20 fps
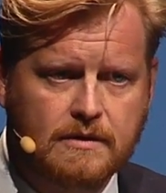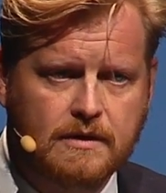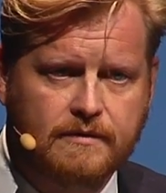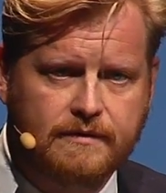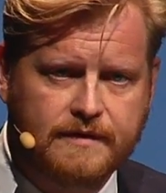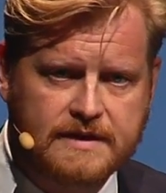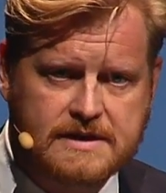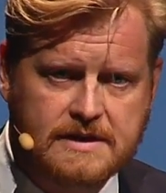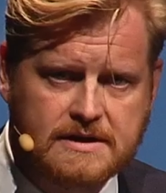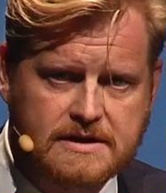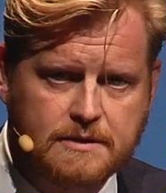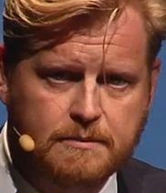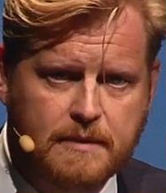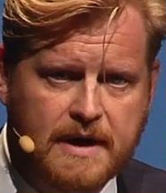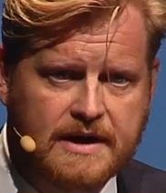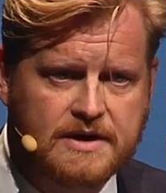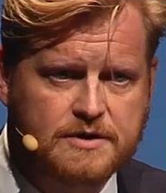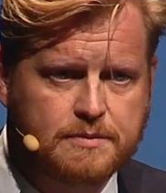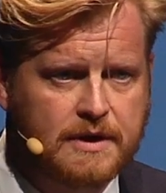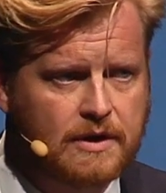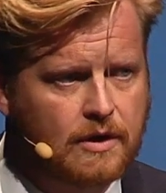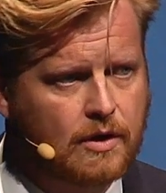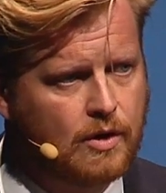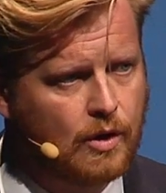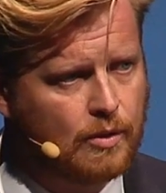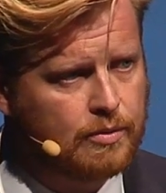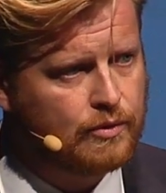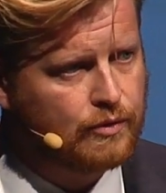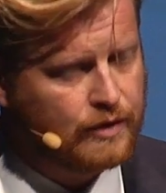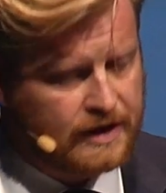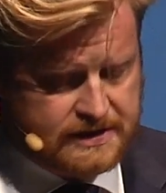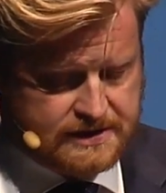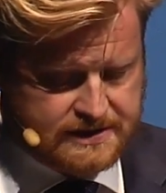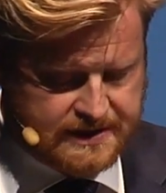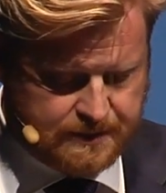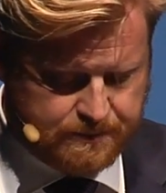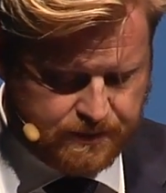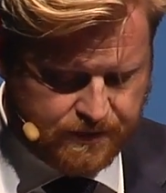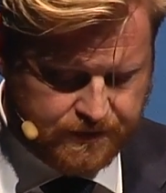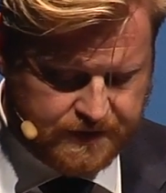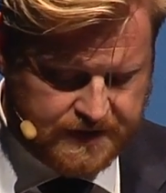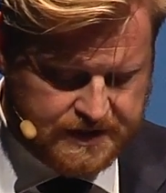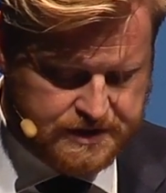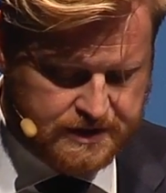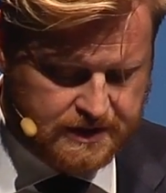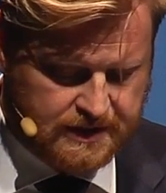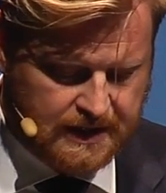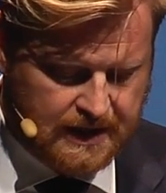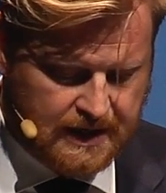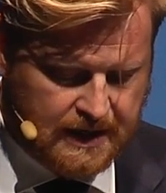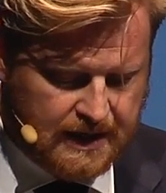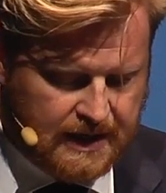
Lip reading: facility management or corporate real estate profession,